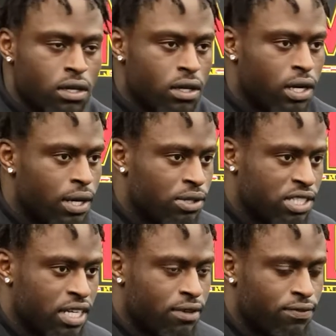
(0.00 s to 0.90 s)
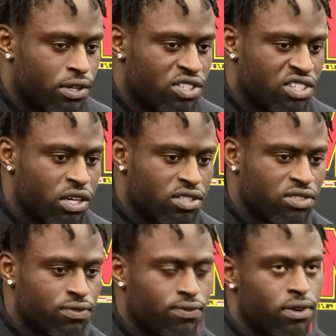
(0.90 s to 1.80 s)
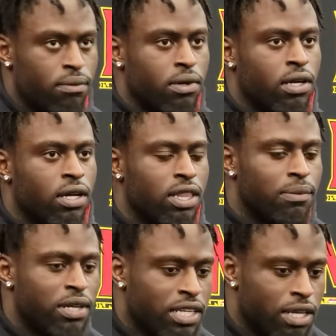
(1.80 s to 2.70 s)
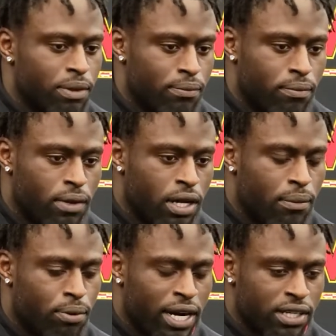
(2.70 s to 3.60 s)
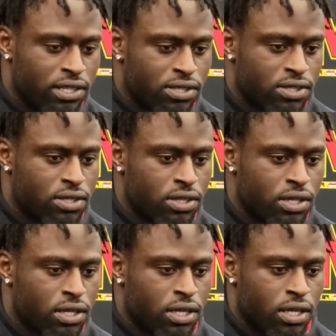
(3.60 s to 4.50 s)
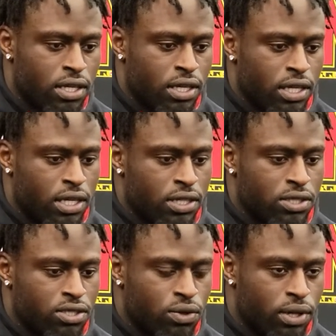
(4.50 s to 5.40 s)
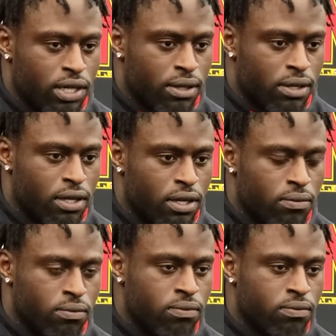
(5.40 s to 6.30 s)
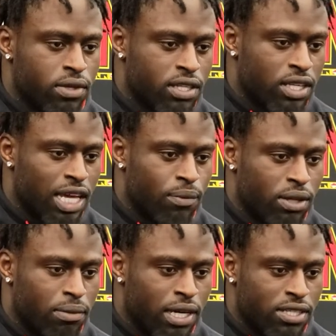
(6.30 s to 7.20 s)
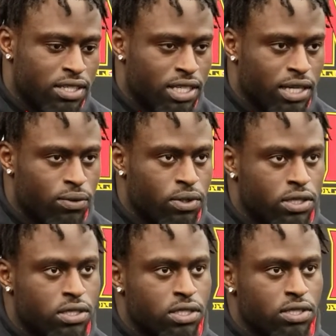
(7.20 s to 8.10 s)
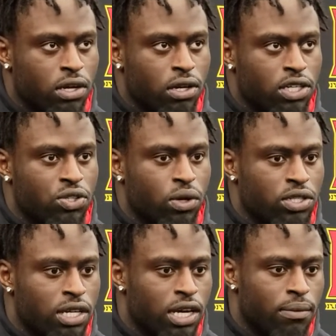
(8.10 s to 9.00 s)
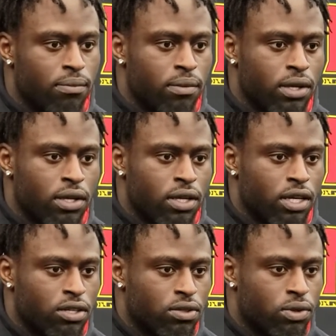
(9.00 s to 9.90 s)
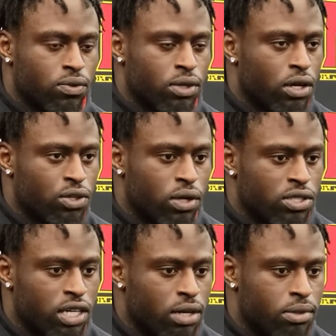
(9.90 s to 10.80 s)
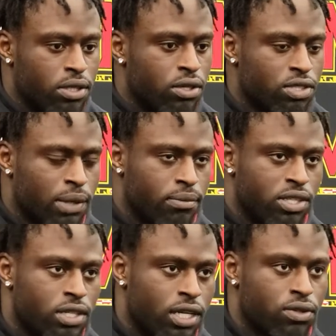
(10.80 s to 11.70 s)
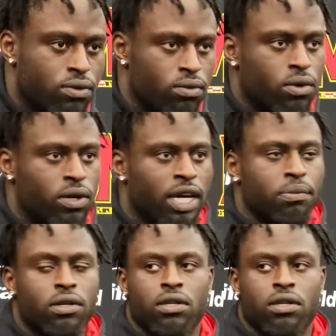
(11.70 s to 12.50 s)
I would say it first starts from limiting them in practice and just going in the into the game with the mindset that we're just all going to do our job. Because once we all do our job, then those type of mistakes won't happen.